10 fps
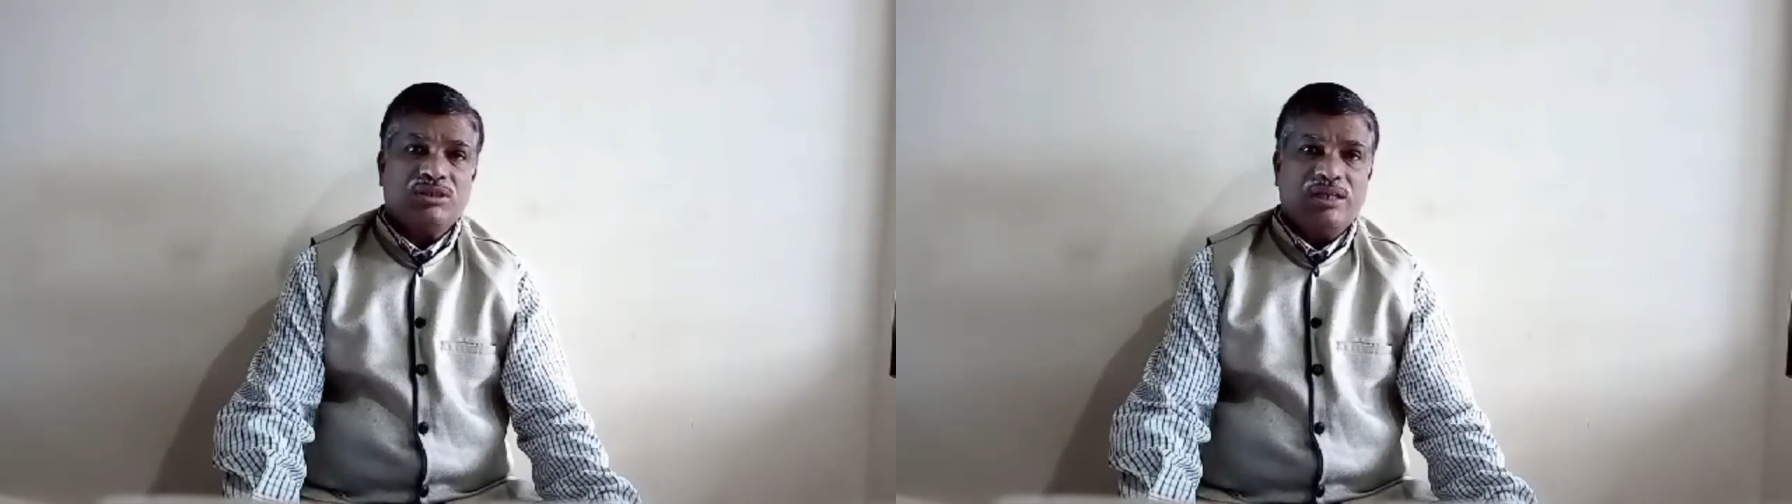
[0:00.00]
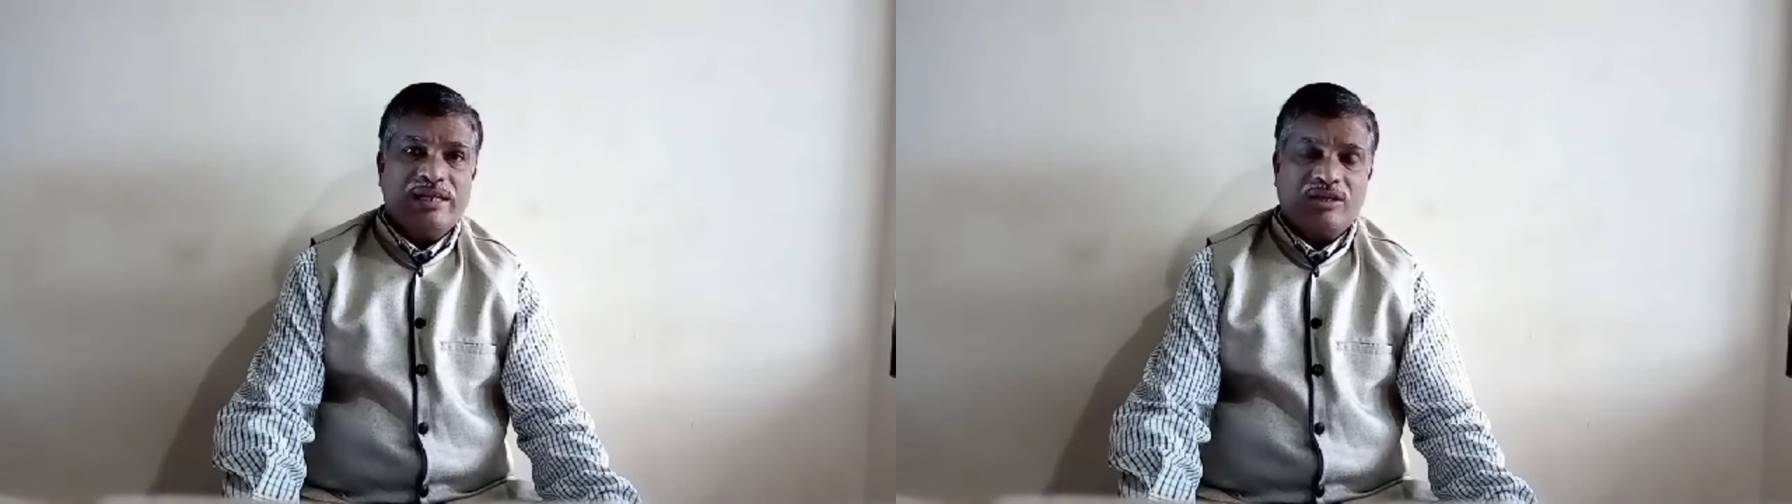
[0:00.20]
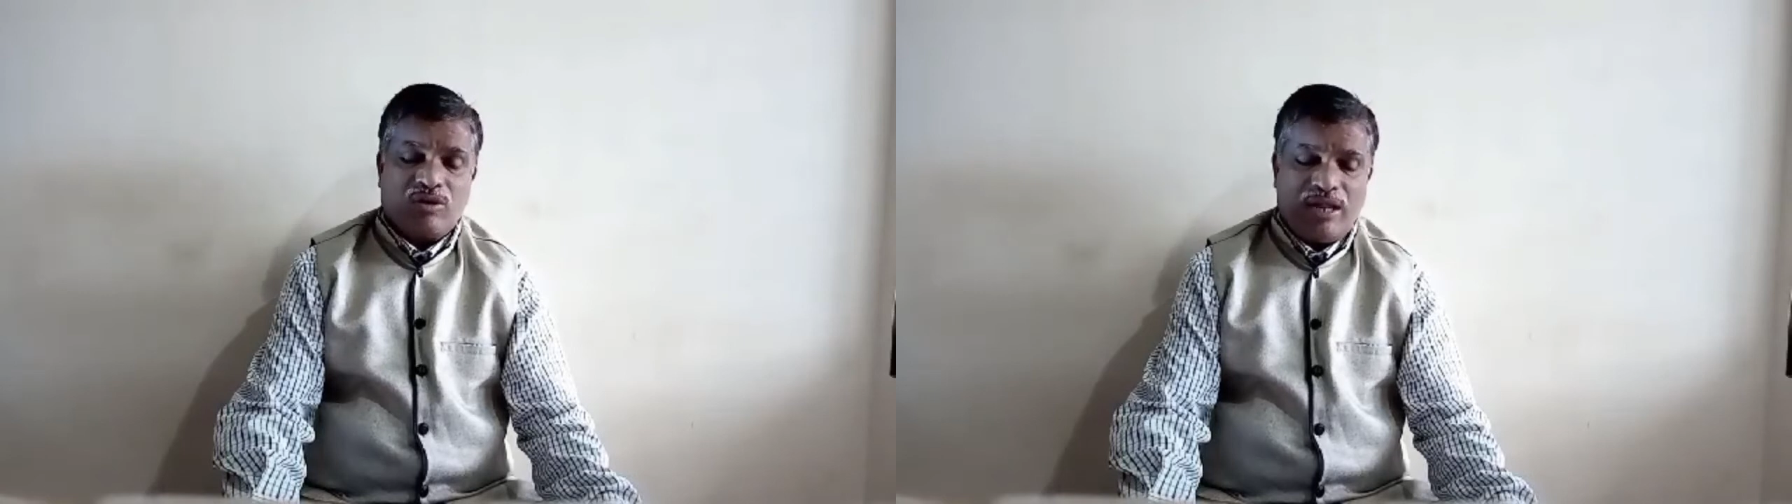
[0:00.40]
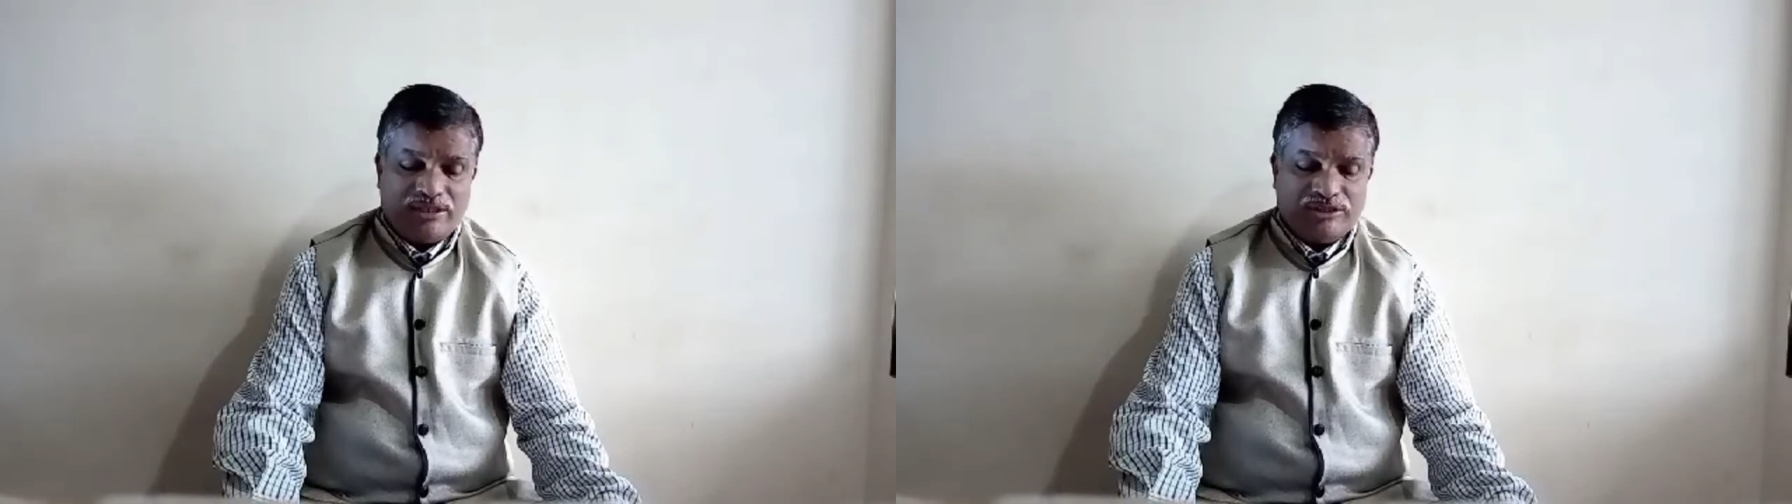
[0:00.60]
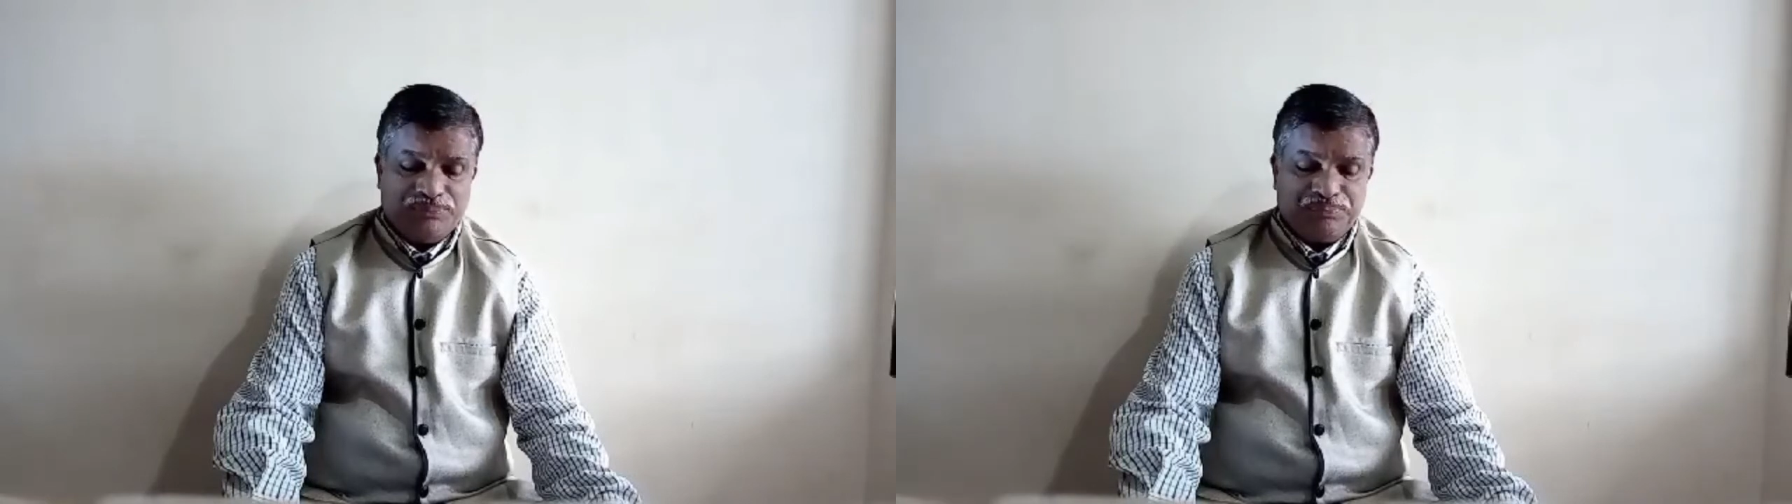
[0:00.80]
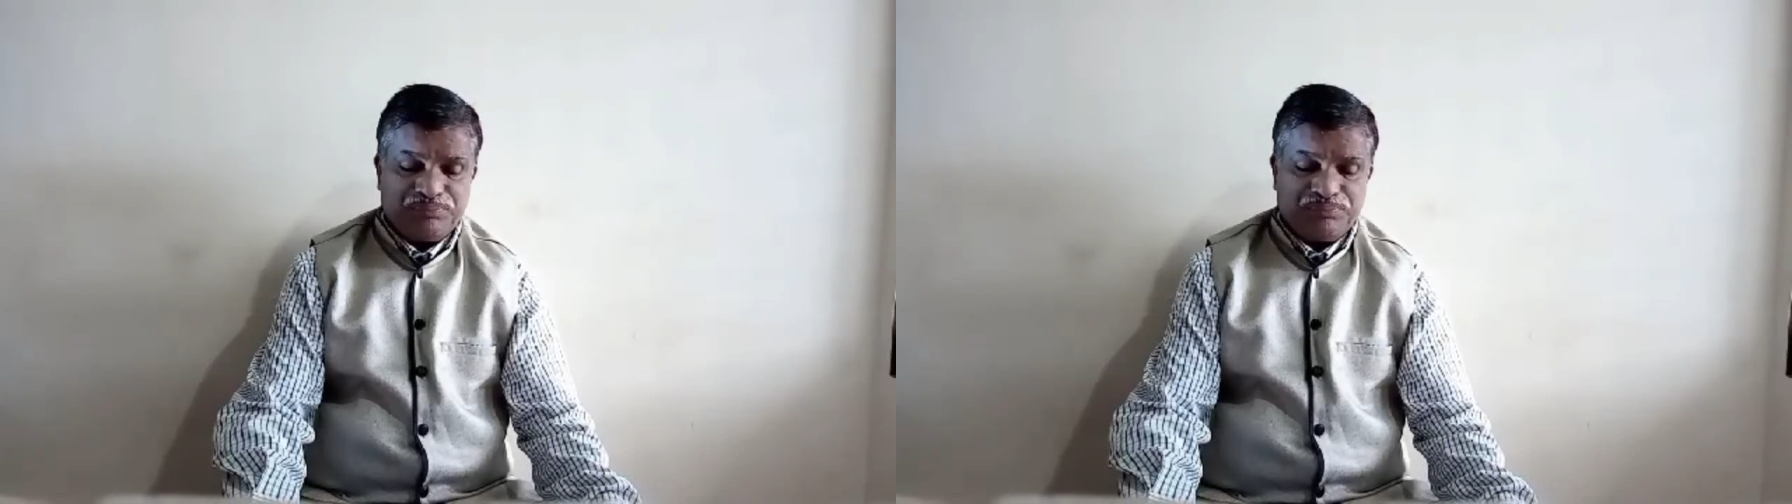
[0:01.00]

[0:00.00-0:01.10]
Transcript: electrolytes.